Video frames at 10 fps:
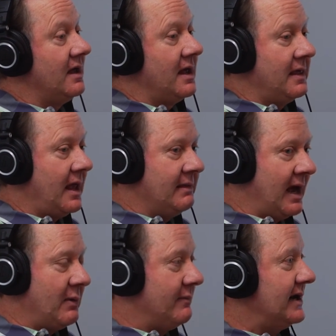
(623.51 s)
And that
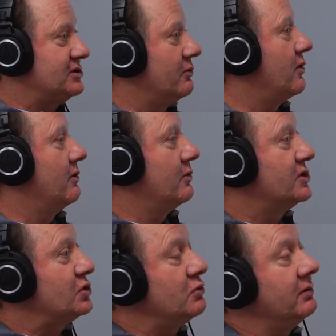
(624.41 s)
way, make sure we're
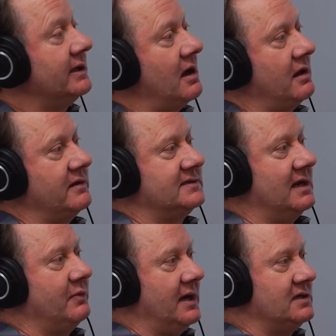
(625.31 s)
truly all on the same
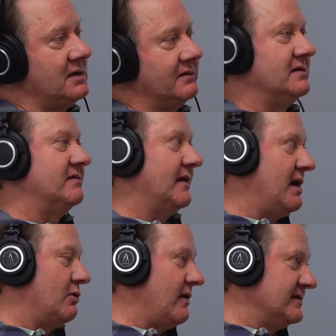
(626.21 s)
page, not just saying
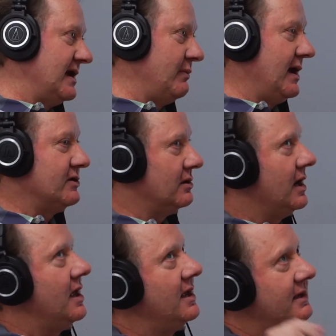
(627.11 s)
we're on the same page or,
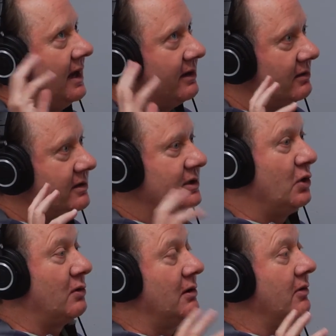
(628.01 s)
yeah, I heard you or